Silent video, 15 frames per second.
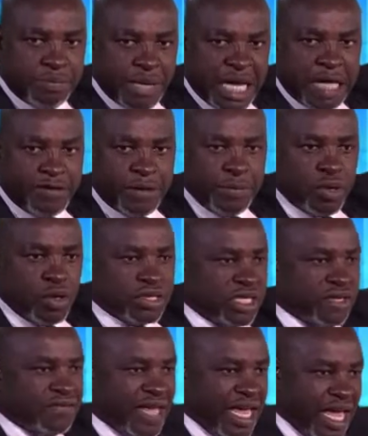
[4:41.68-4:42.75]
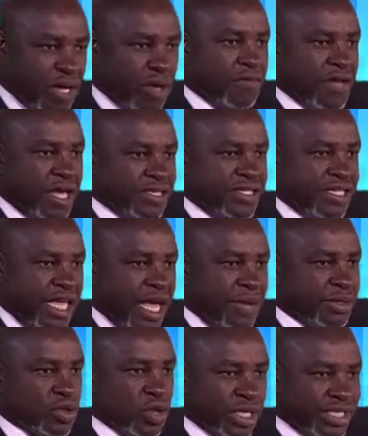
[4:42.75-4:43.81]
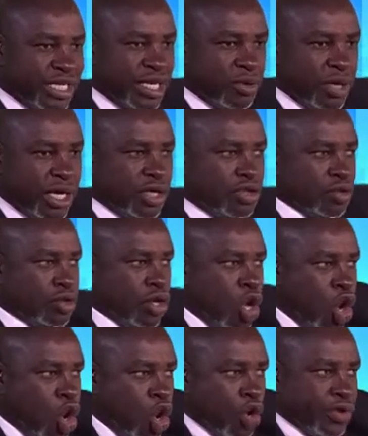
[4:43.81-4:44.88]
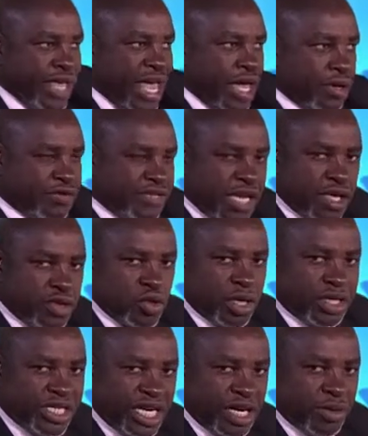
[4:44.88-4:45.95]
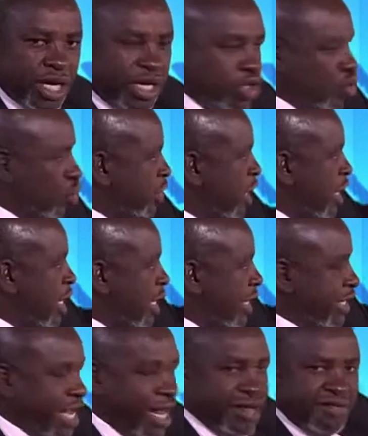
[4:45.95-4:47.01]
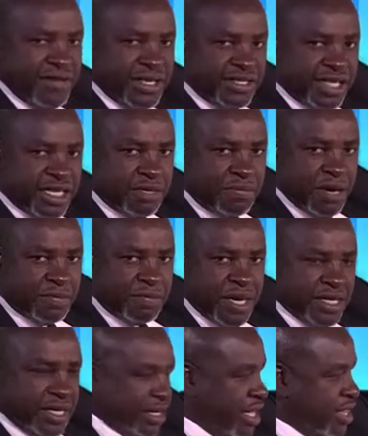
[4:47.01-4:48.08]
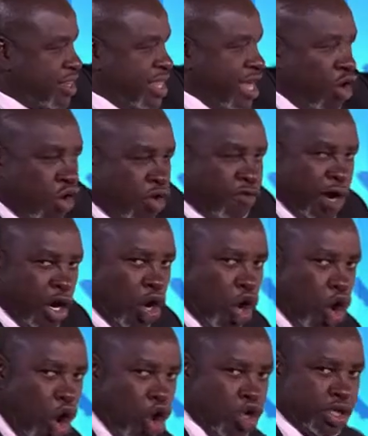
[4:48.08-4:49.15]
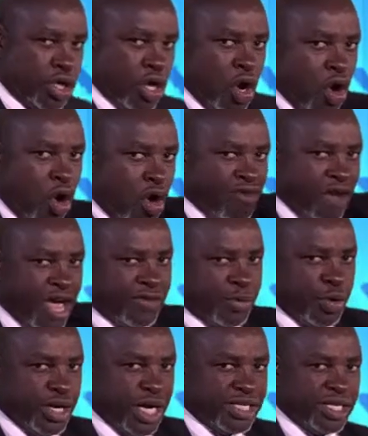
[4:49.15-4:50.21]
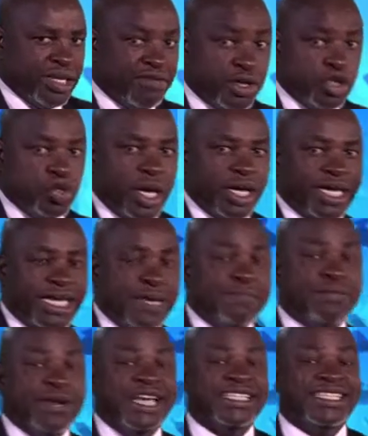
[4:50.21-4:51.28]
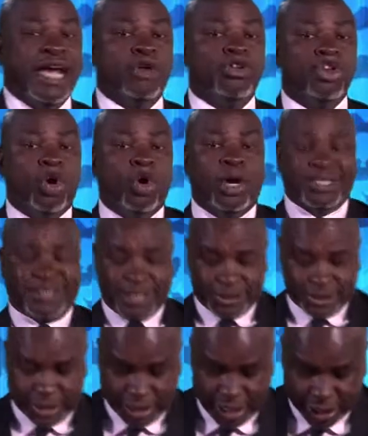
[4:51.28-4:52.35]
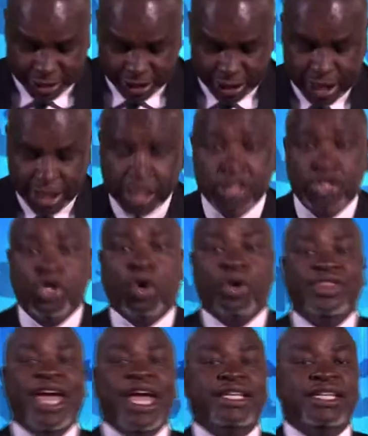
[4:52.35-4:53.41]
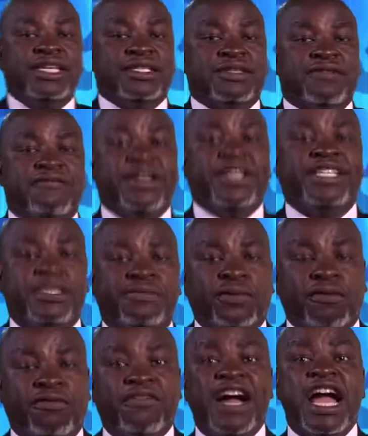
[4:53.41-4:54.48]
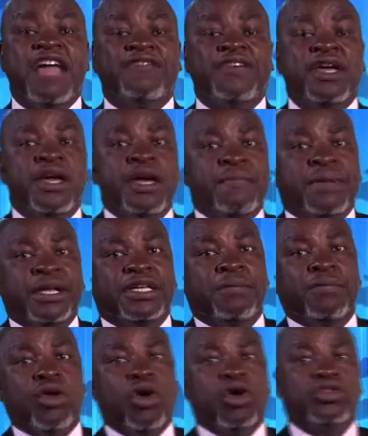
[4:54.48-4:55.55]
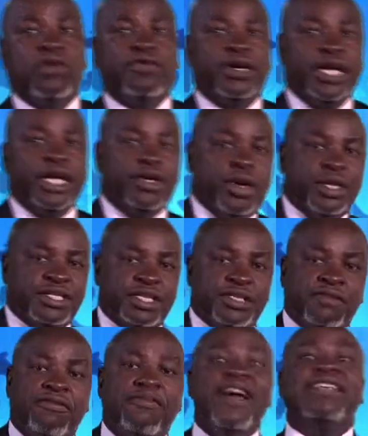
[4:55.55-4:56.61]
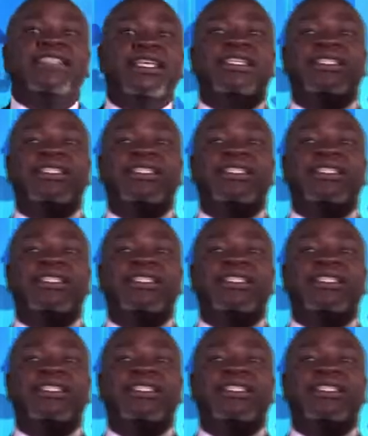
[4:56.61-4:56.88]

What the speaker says: behavior, because if the head of SCM has got a terrible attitude, or the head of sales has got a terrible attitude, it elevates their department and they overlord over everybody else, and eventually it breaks down your organizational culture. So there it is, very simple, 5 building blocks of a great organization. First is